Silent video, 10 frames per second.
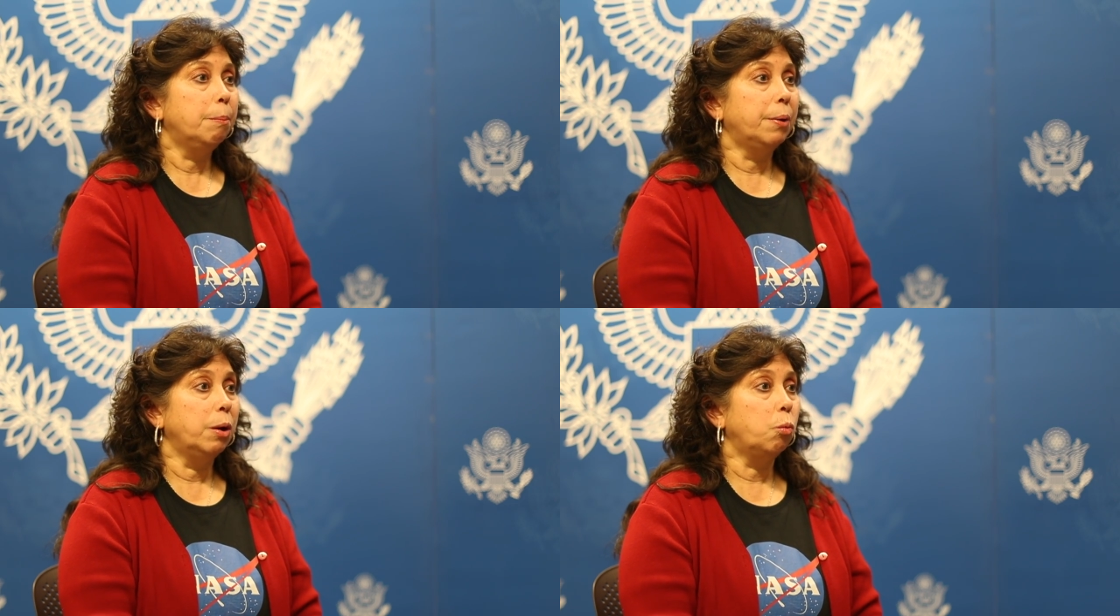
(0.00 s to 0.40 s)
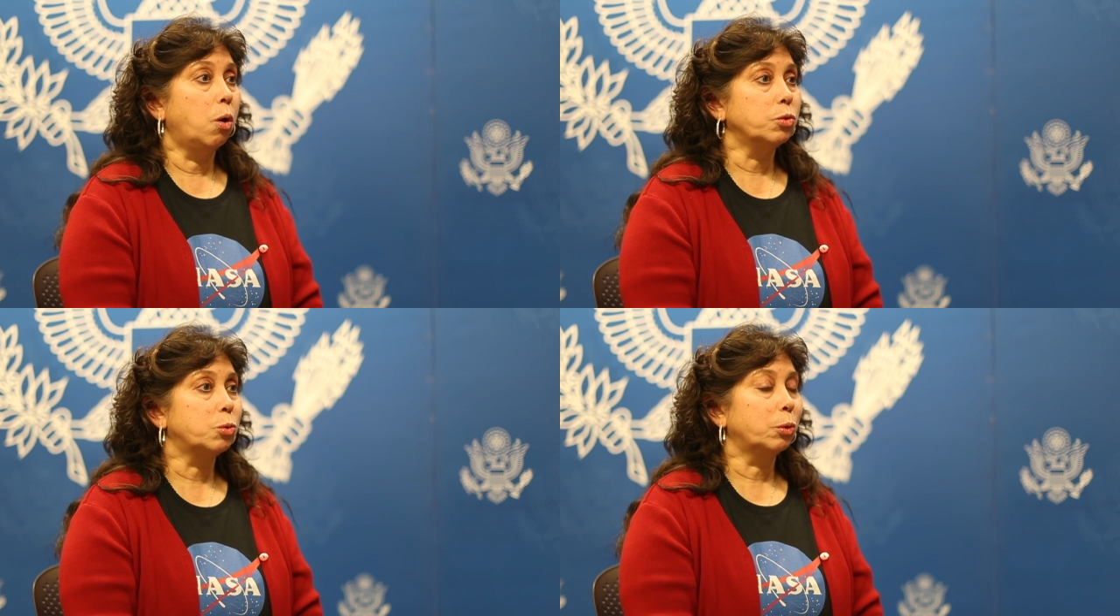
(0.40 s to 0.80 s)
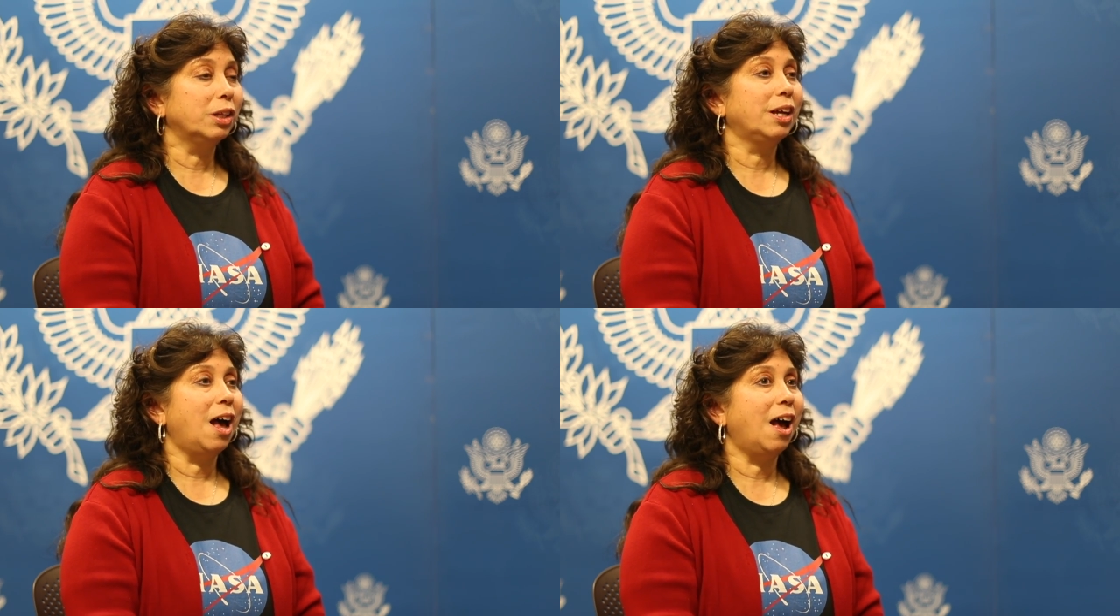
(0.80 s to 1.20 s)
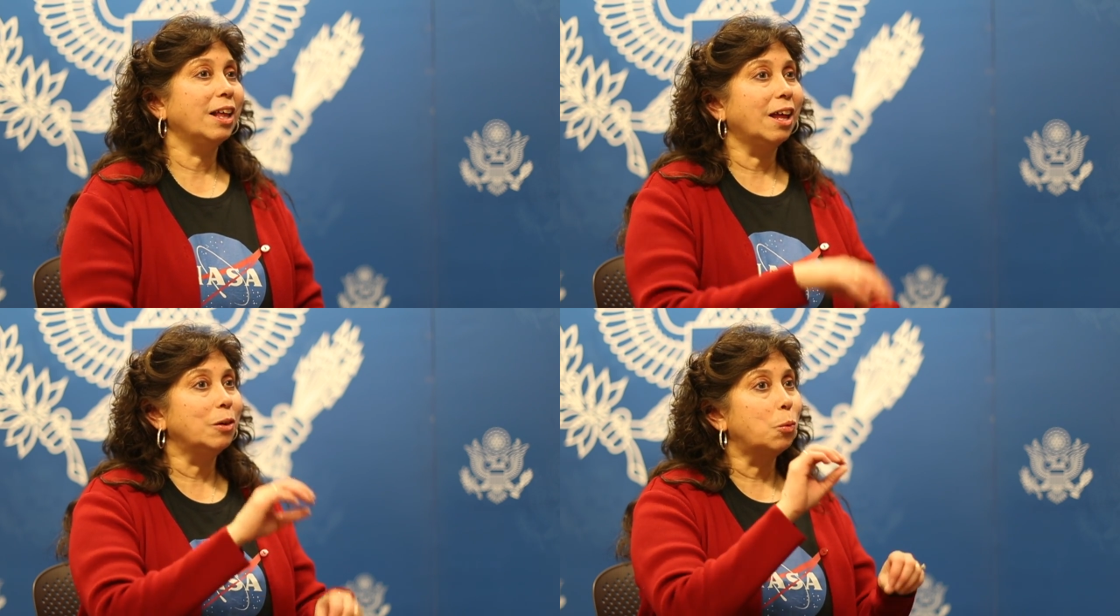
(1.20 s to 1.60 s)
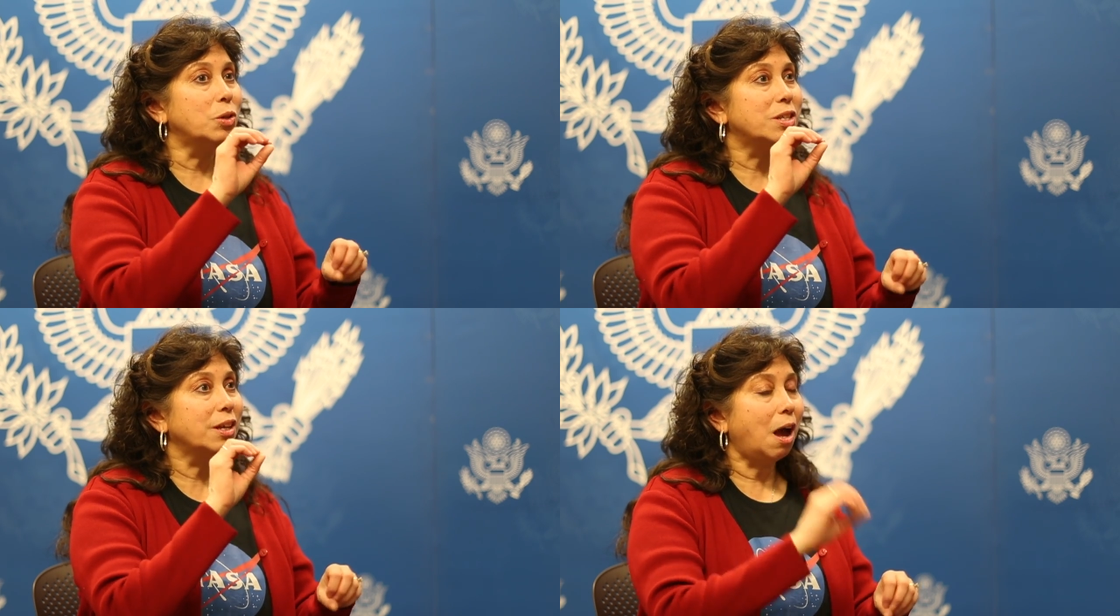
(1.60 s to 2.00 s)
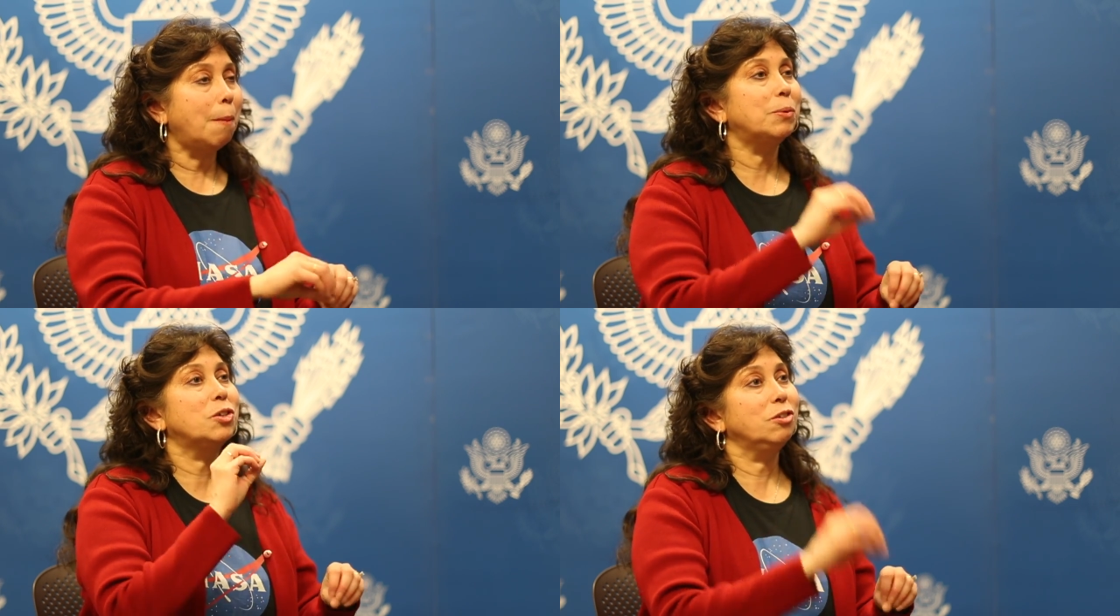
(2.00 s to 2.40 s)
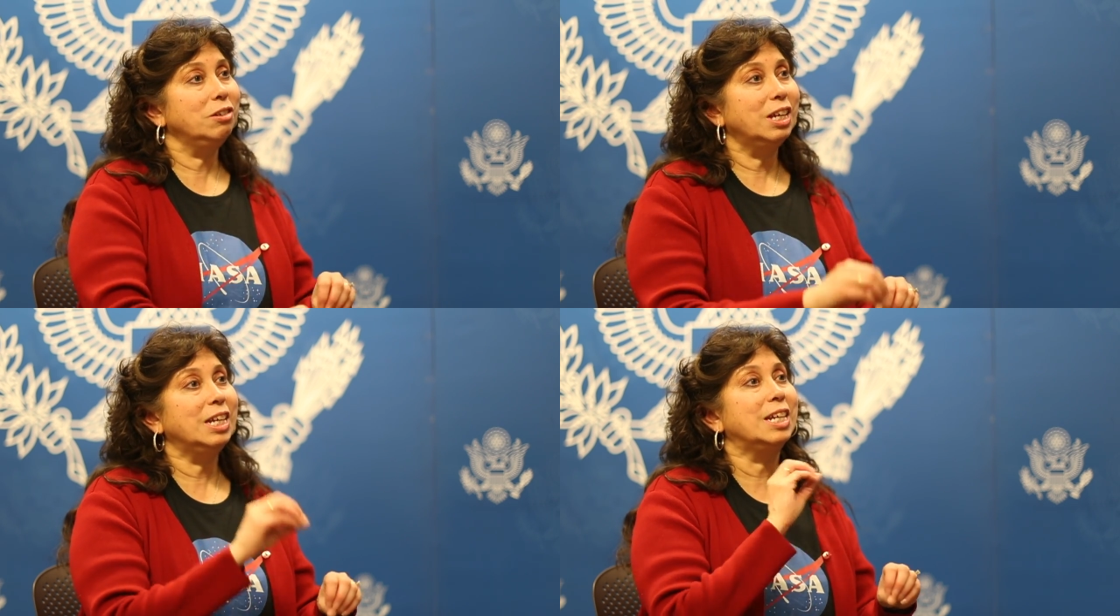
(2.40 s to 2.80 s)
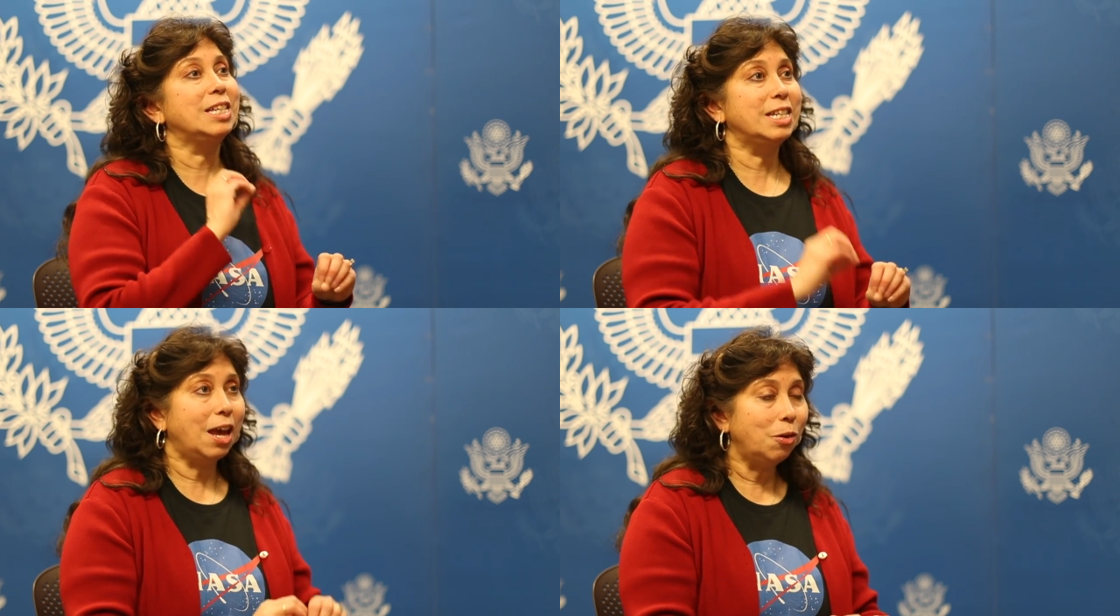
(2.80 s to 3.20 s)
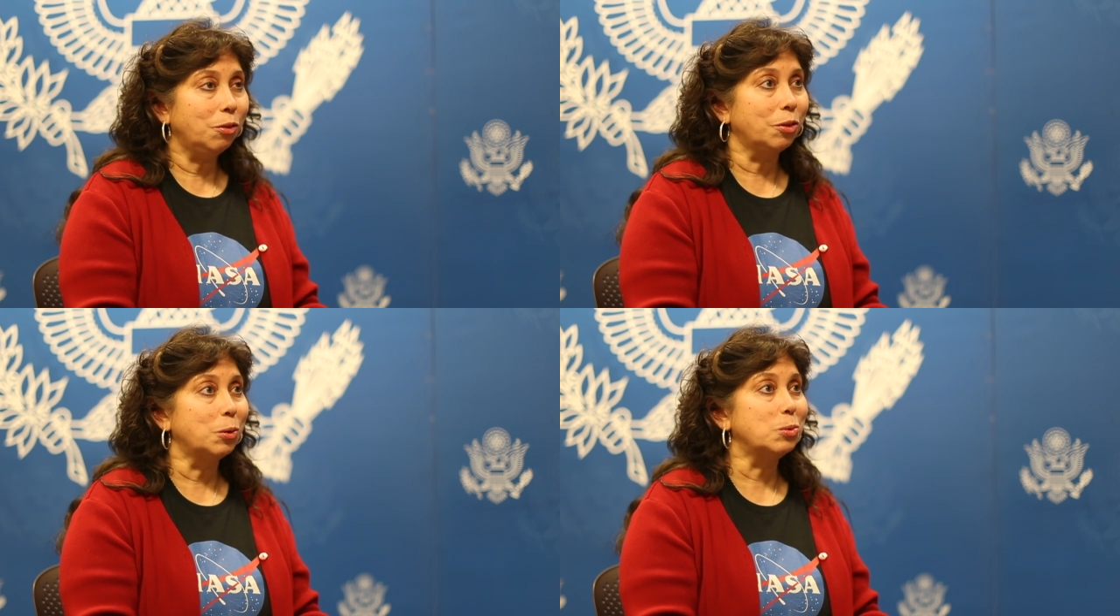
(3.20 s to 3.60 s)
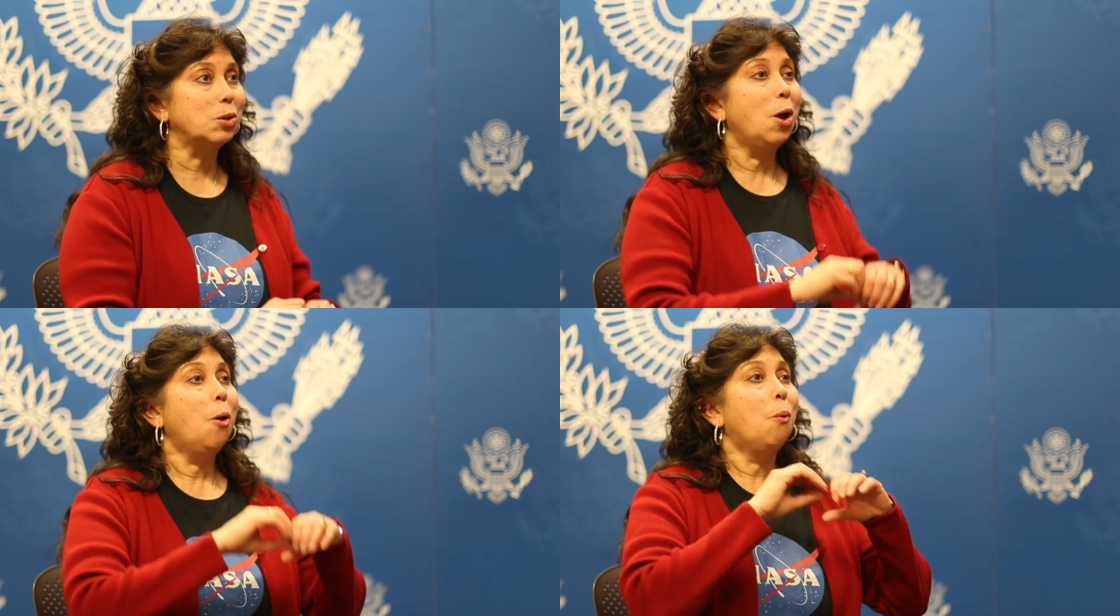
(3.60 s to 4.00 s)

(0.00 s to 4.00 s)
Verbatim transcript: But what was really a highlight was the opportunity to tell those